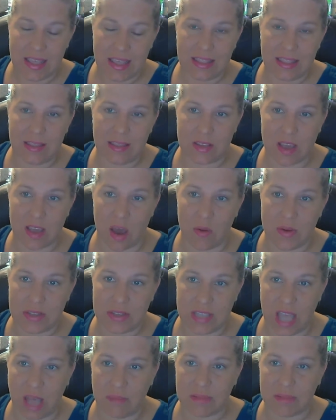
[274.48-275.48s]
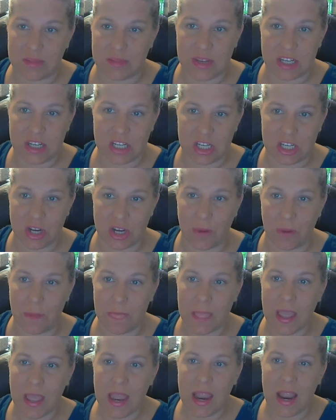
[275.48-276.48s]
This always helps me too.
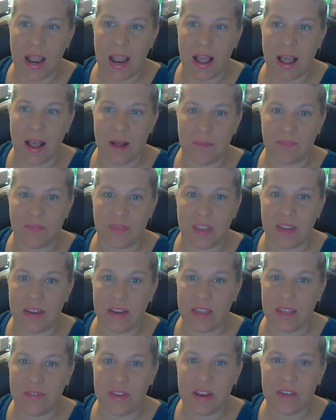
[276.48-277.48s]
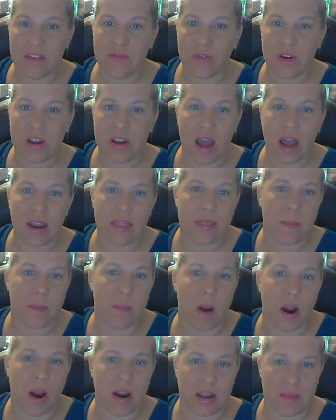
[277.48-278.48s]
Even if we're not in the
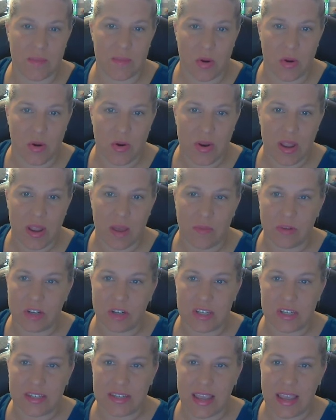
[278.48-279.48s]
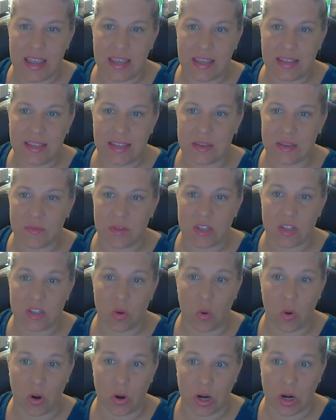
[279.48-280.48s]
party mode and we're just taking someone's
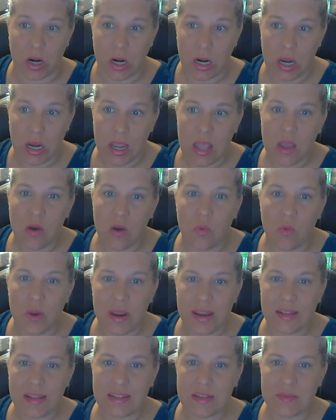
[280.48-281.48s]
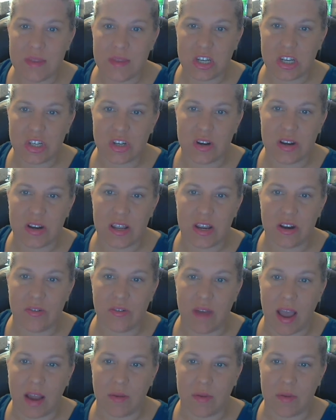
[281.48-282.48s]
order, we need to make sure and
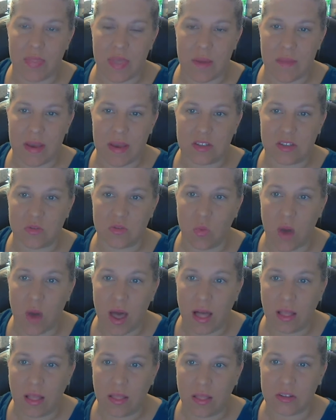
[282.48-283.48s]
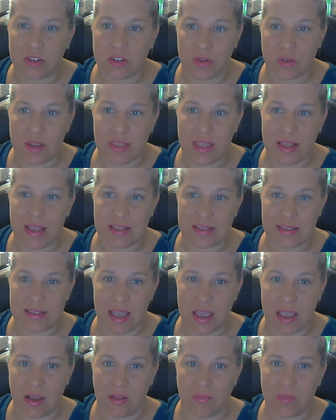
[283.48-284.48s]
interact with them as well during that
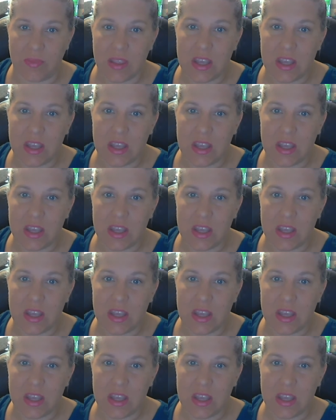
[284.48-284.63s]
sale.